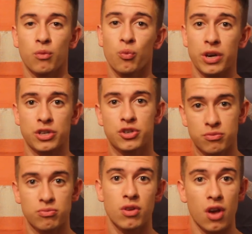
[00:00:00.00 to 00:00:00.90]
which
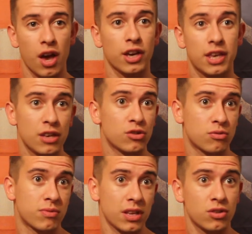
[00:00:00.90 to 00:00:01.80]

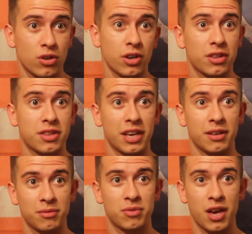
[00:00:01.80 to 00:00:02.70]
that's a good thing.
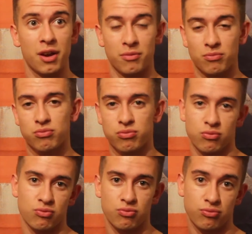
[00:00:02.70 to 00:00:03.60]
Yeah.
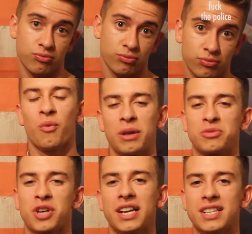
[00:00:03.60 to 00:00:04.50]
What I'm
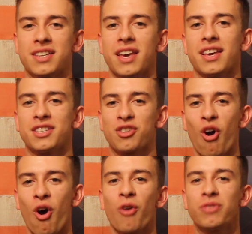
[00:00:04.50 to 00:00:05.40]
trying to say is
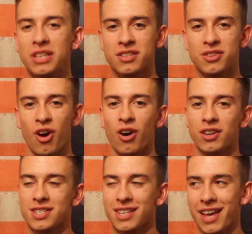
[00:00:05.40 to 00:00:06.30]
all of these
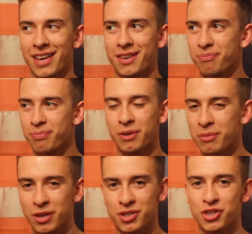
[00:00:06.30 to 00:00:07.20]
songs, like pretty much